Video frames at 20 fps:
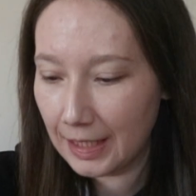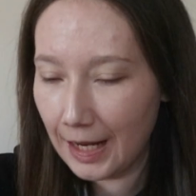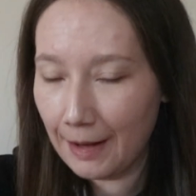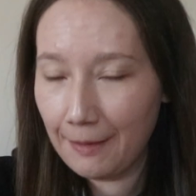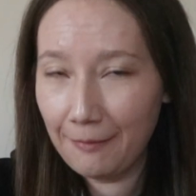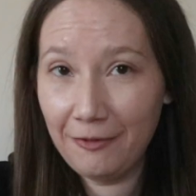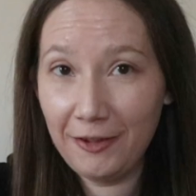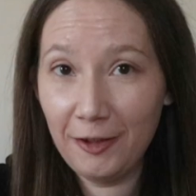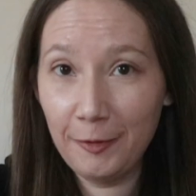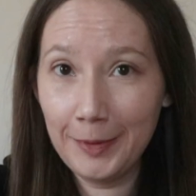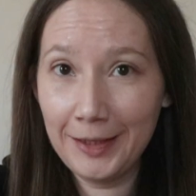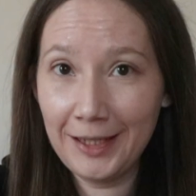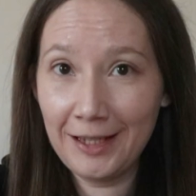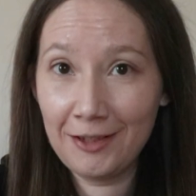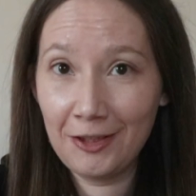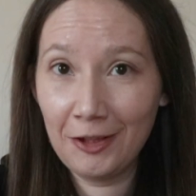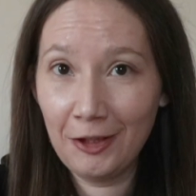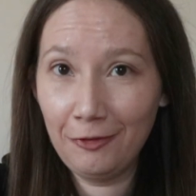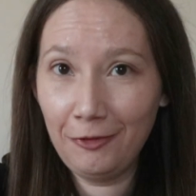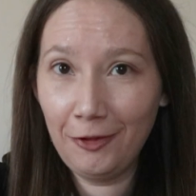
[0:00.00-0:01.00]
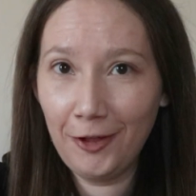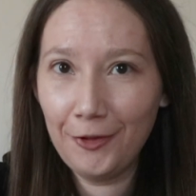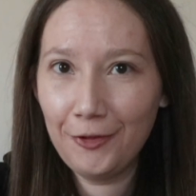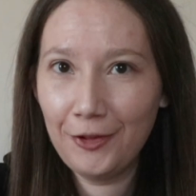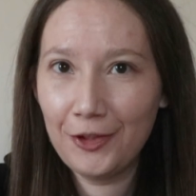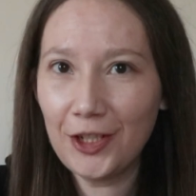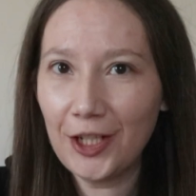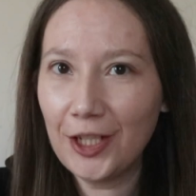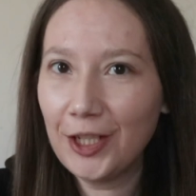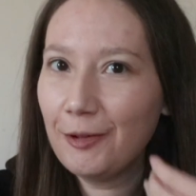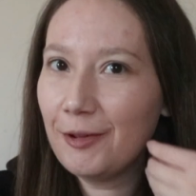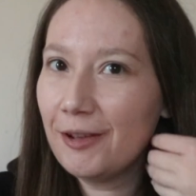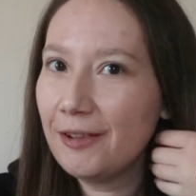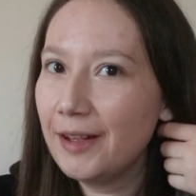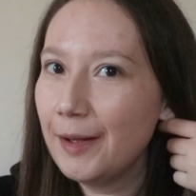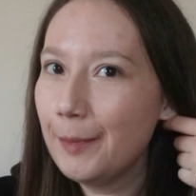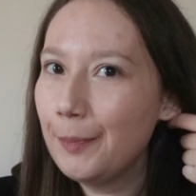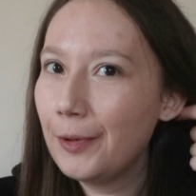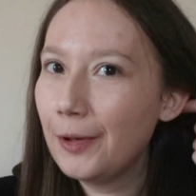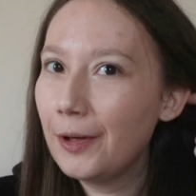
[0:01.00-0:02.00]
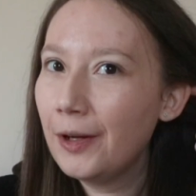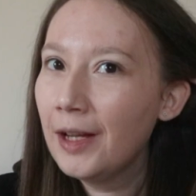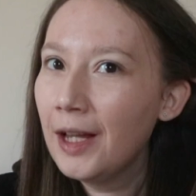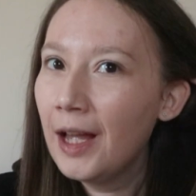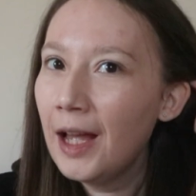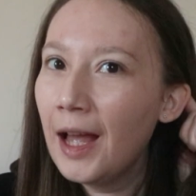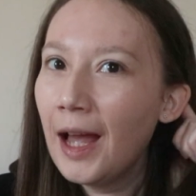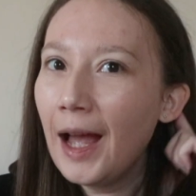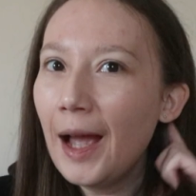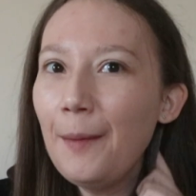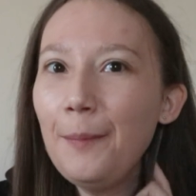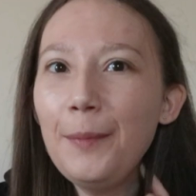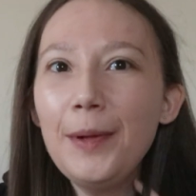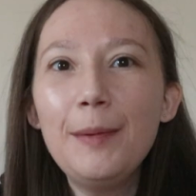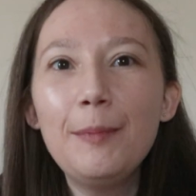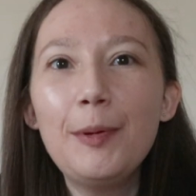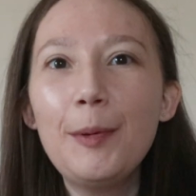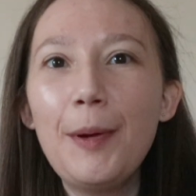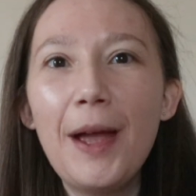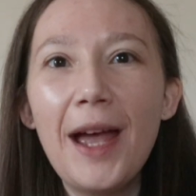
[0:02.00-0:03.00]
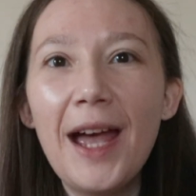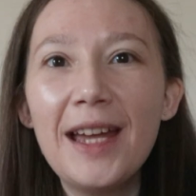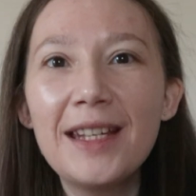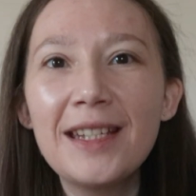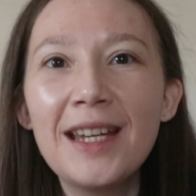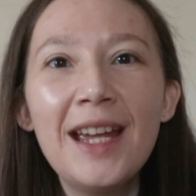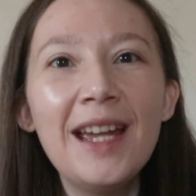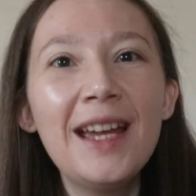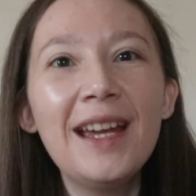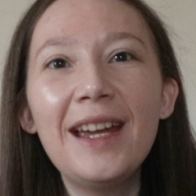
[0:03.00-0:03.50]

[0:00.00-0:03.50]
I'm filming this on the 4th of January, but I'm being prepared.